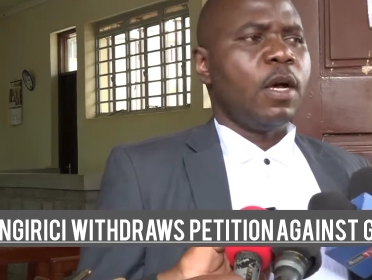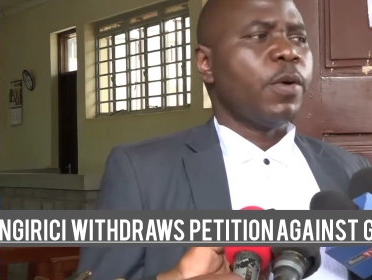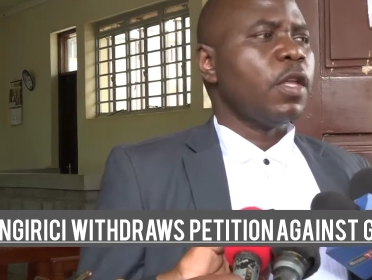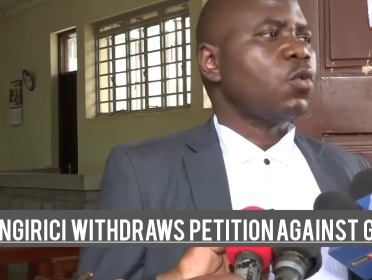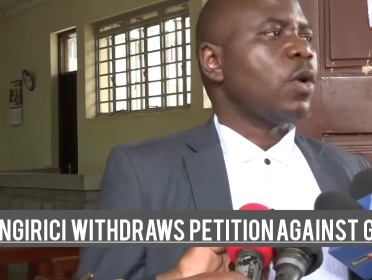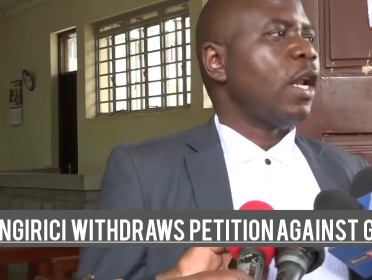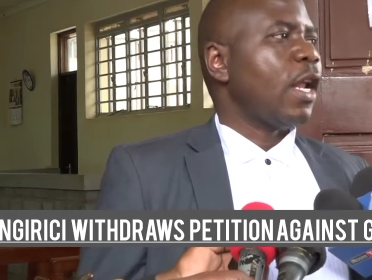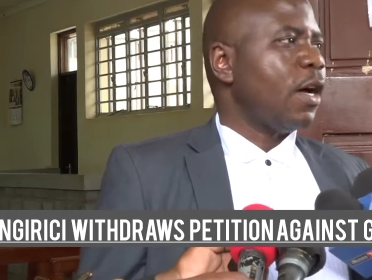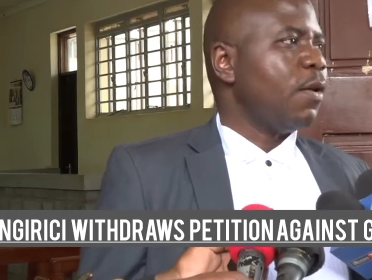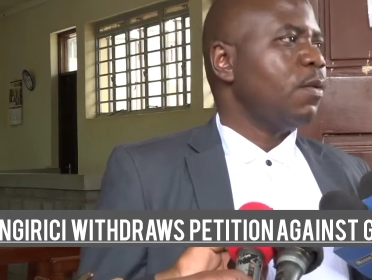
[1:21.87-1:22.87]
whether to
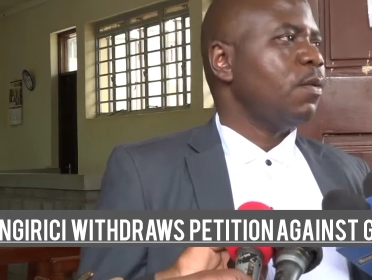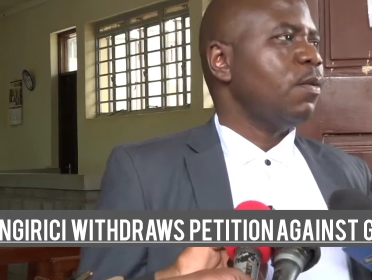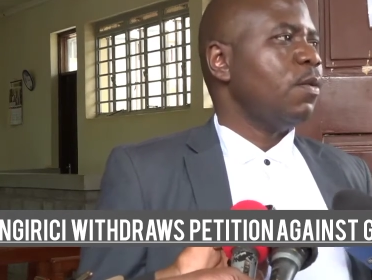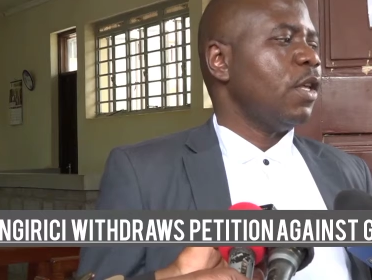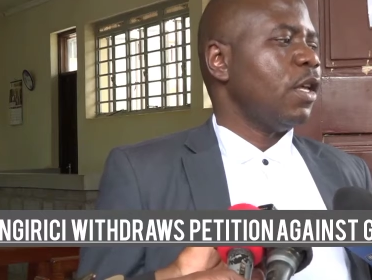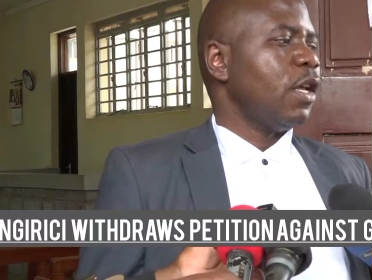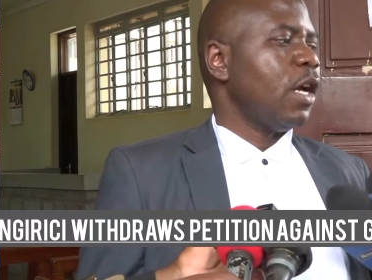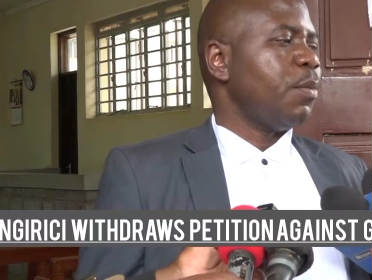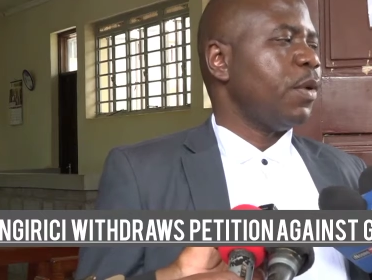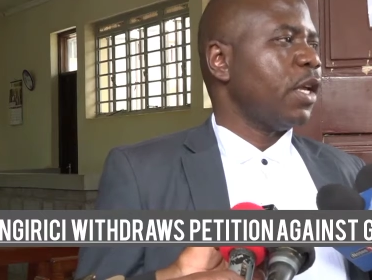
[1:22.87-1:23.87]
allow the
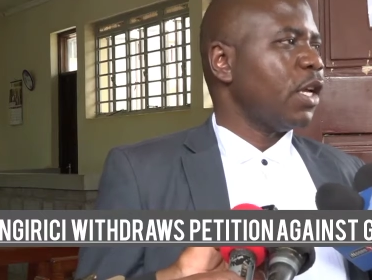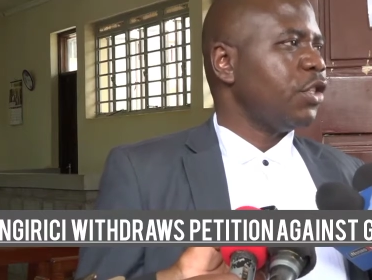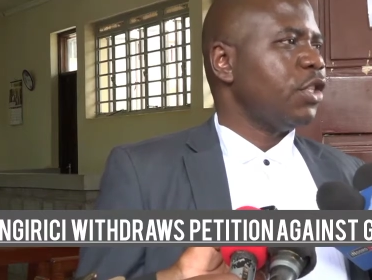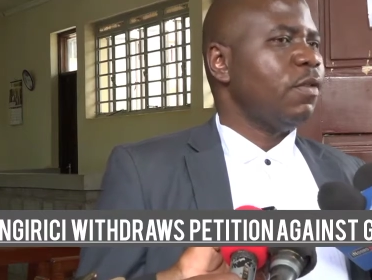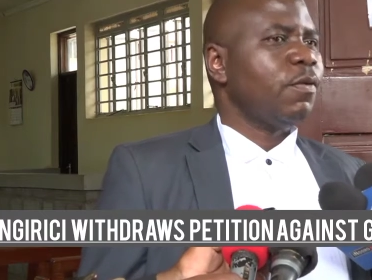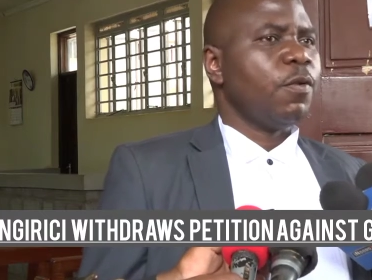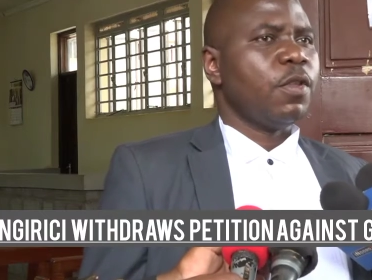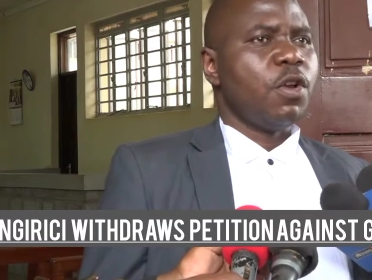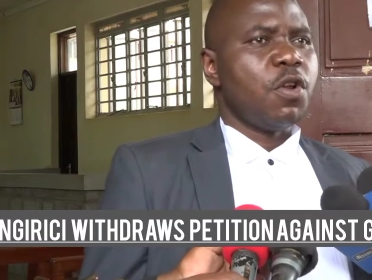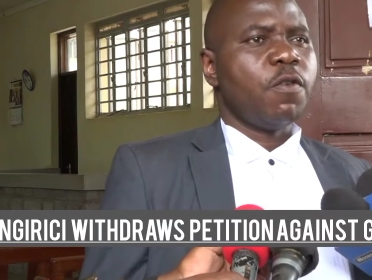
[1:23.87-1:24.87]
application for
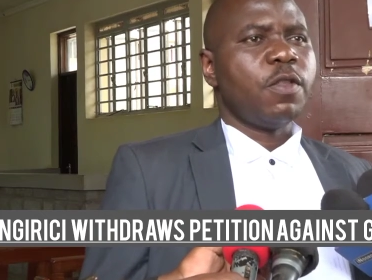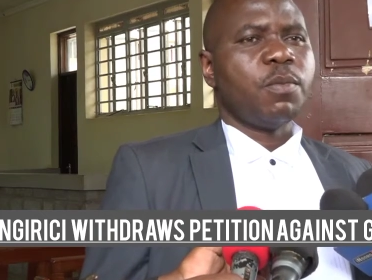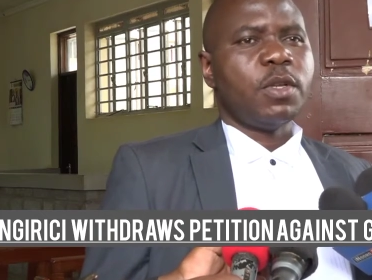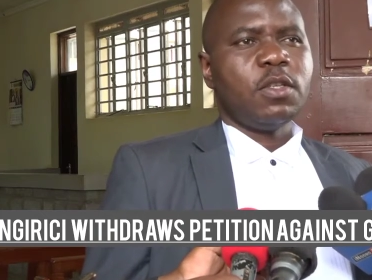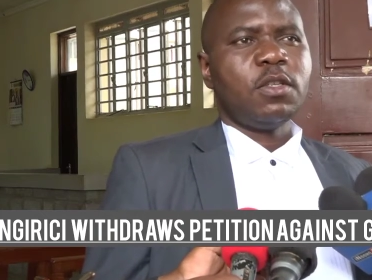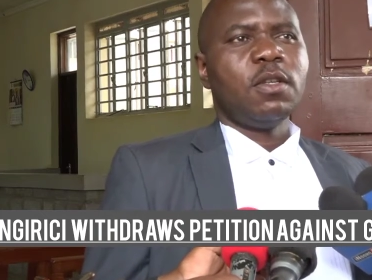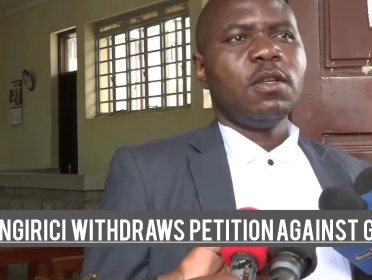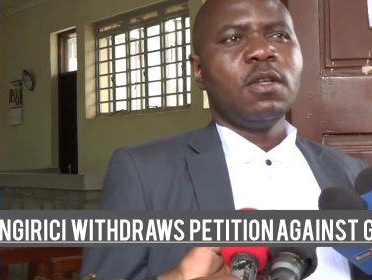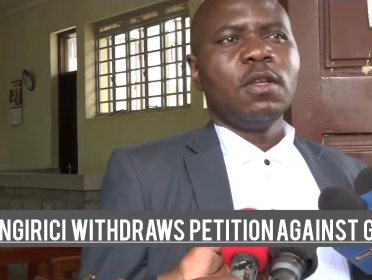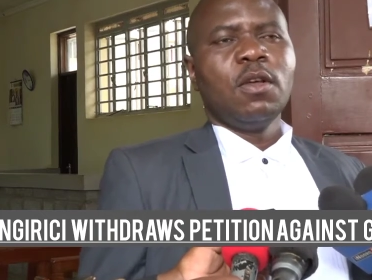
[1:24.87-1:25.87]
withdrawal of the petition
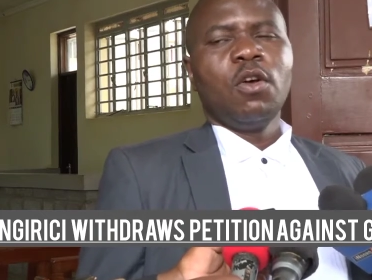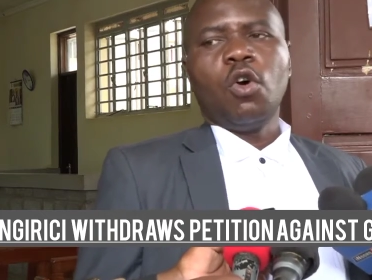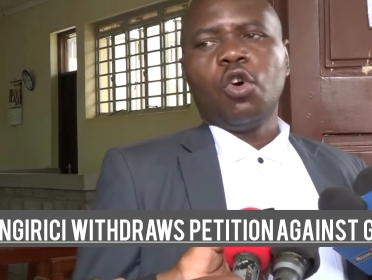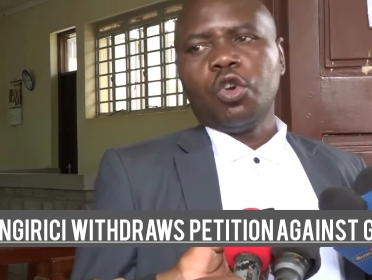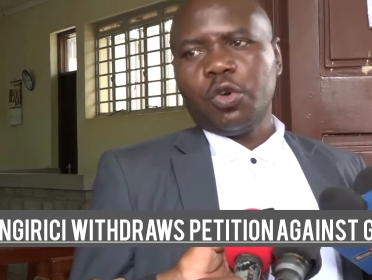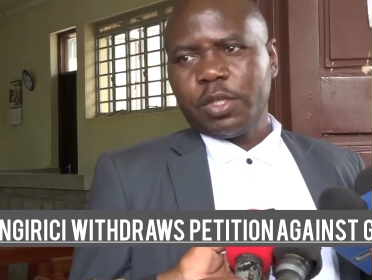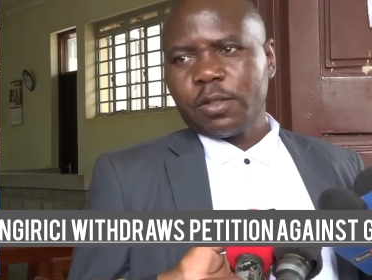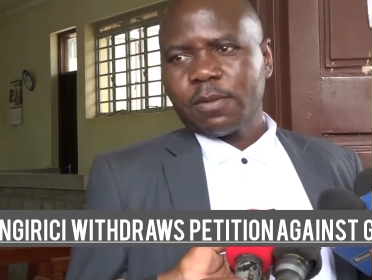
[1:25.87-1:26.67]
or not.